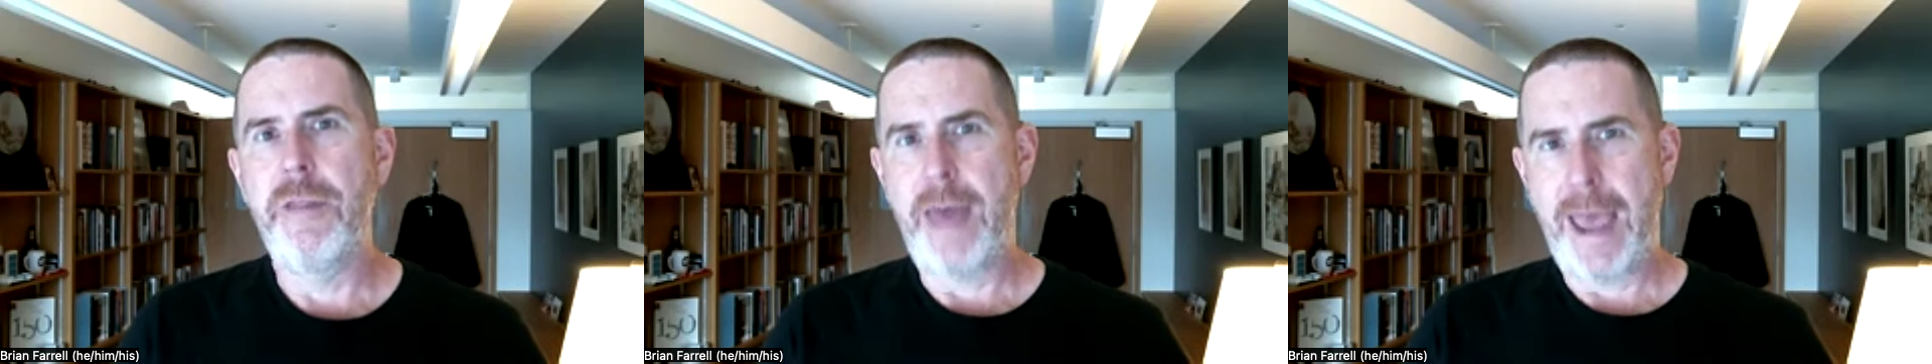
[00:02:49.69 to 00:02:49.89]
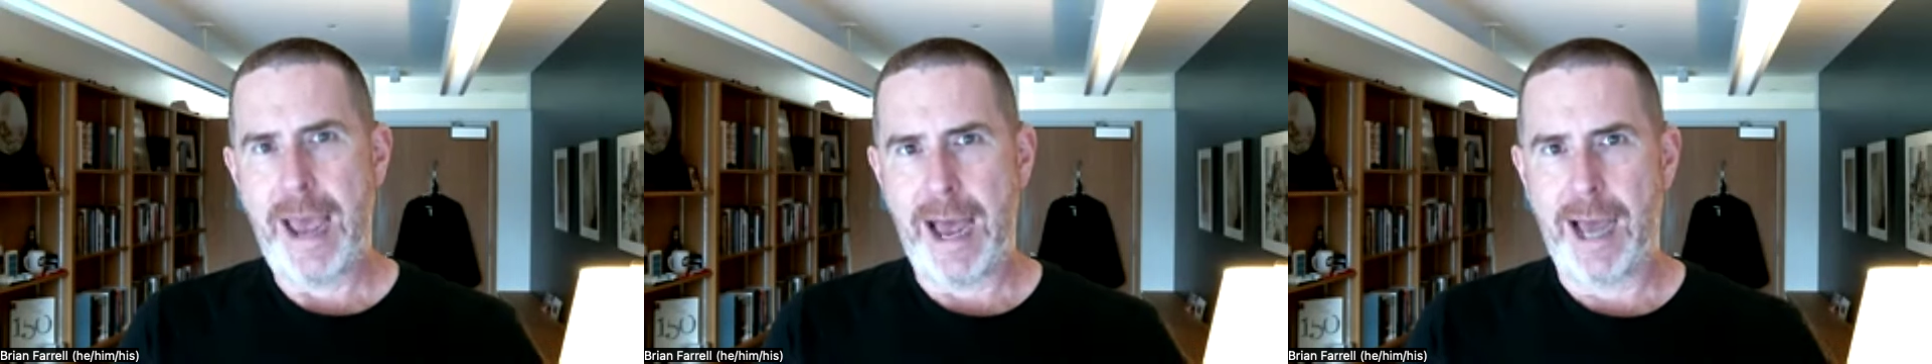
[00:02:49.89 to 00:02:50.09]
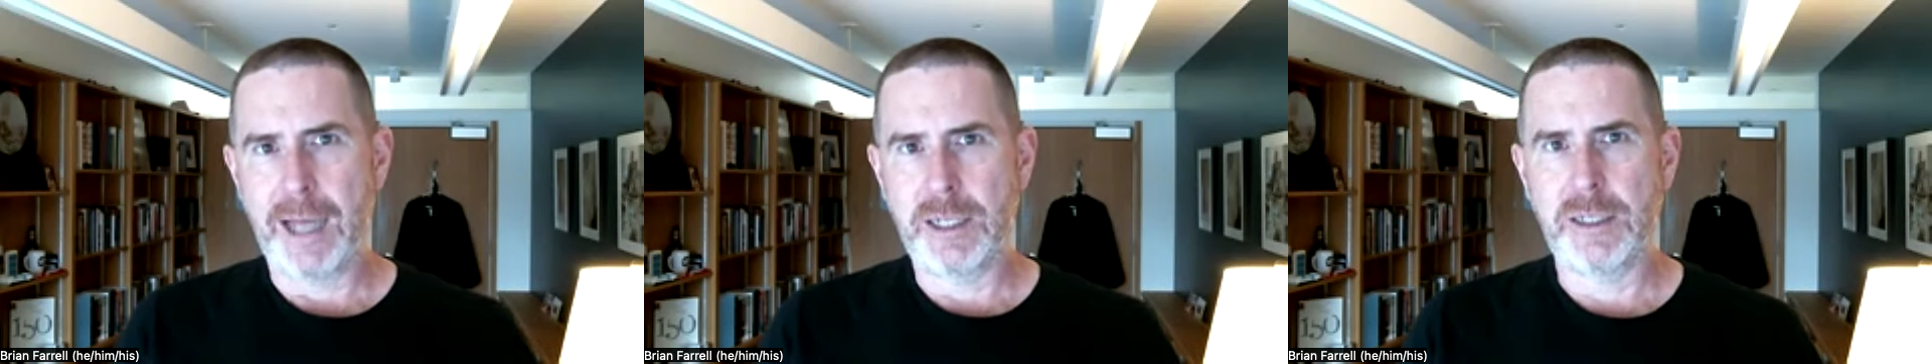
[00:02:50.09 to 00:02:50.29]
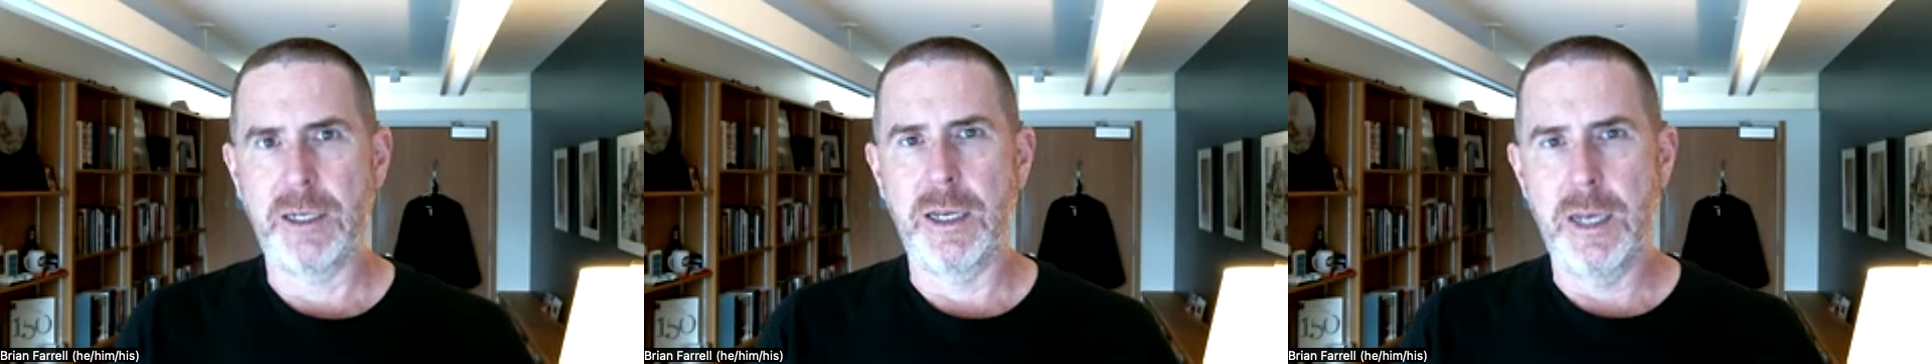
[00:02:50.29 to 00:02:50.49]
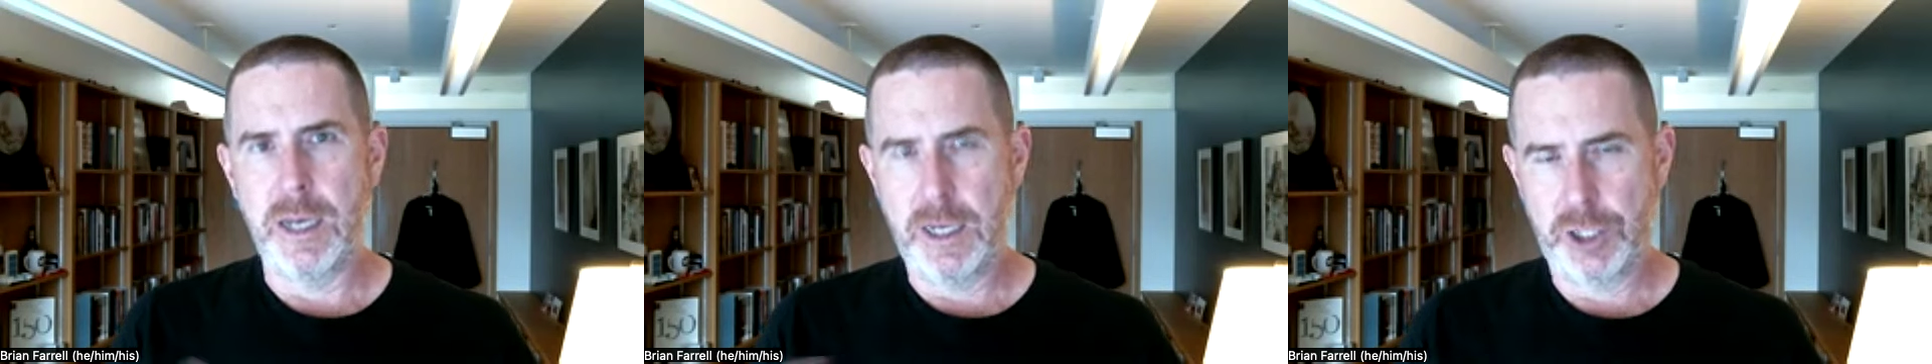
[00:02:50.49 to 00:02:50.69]
that
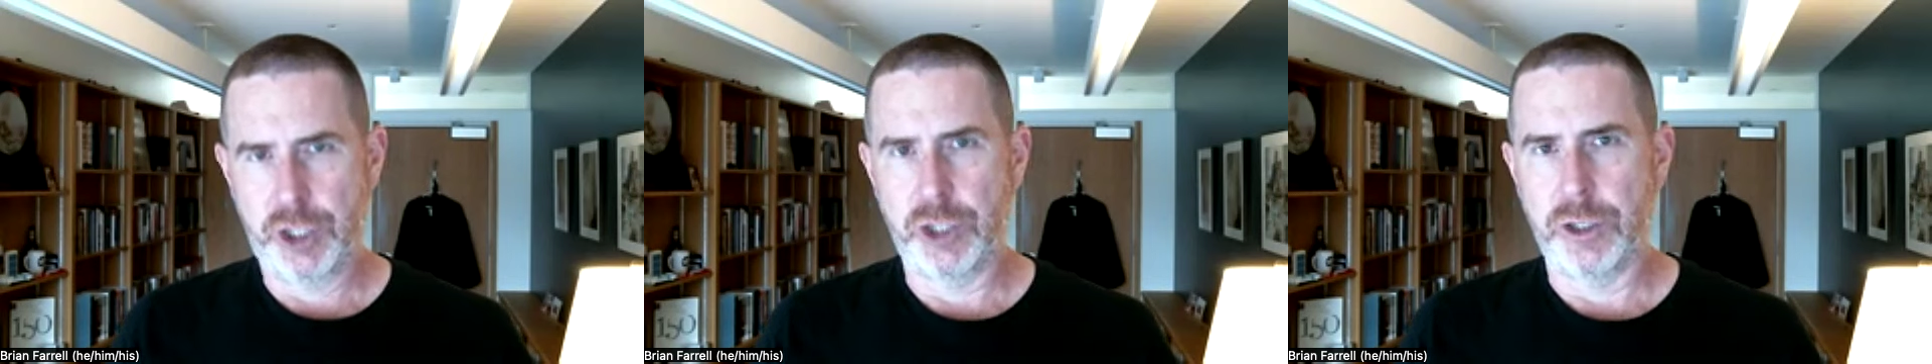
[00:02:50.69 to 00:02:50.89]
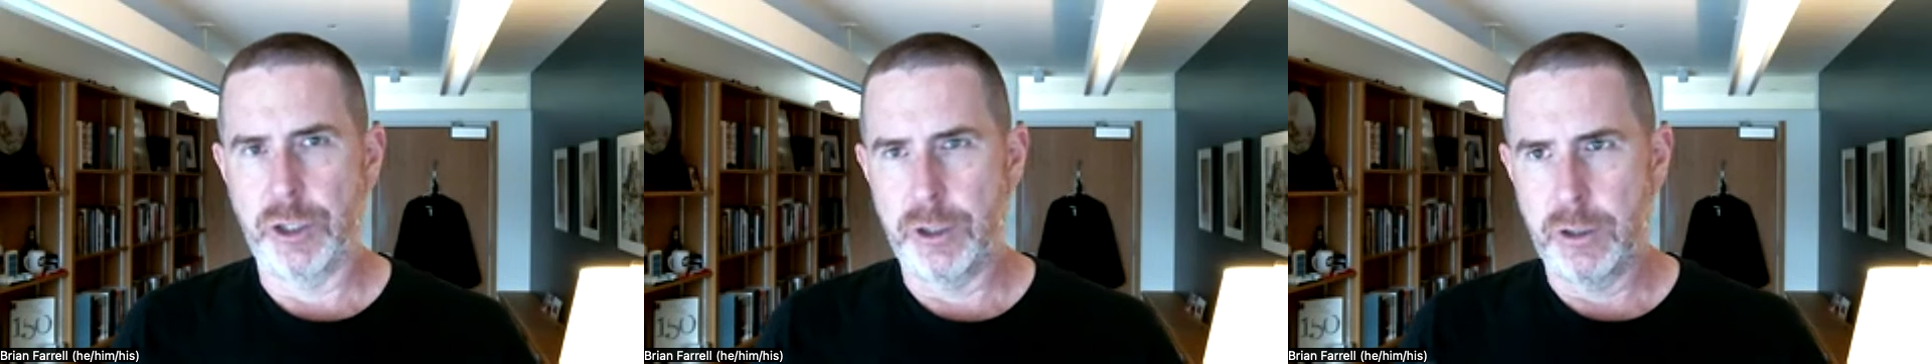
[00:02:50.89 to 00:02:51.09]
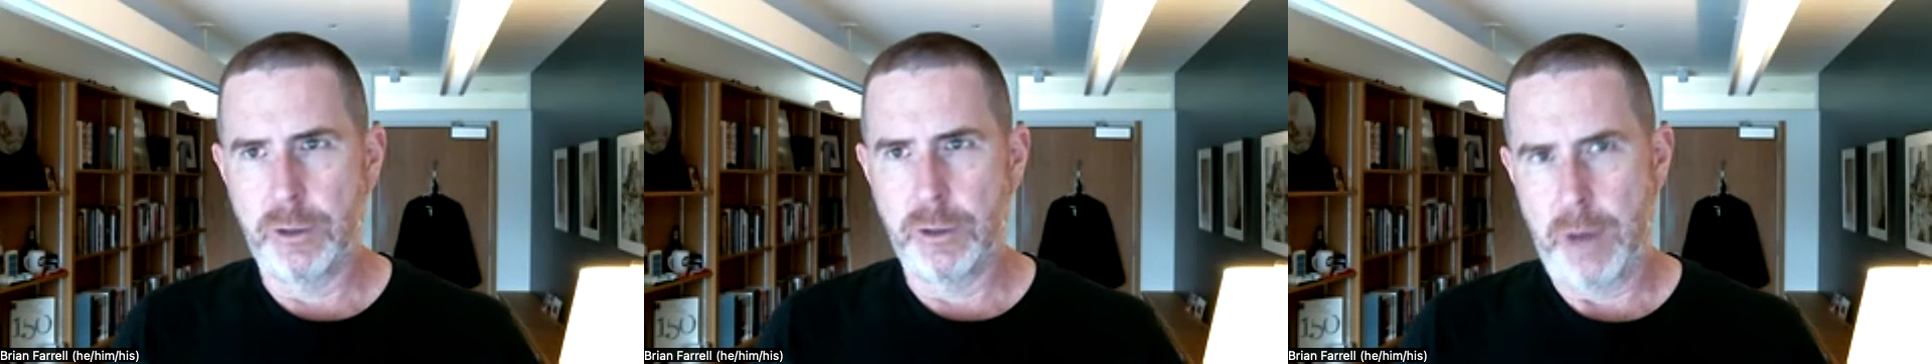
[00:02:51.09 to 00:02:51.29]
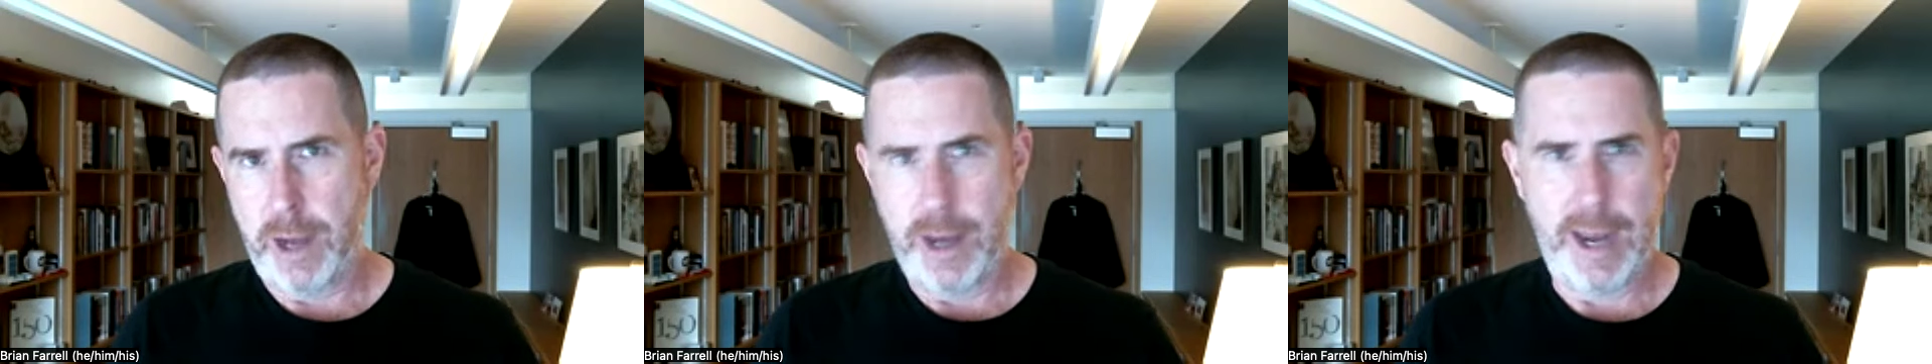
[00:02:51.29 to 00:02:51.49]
initial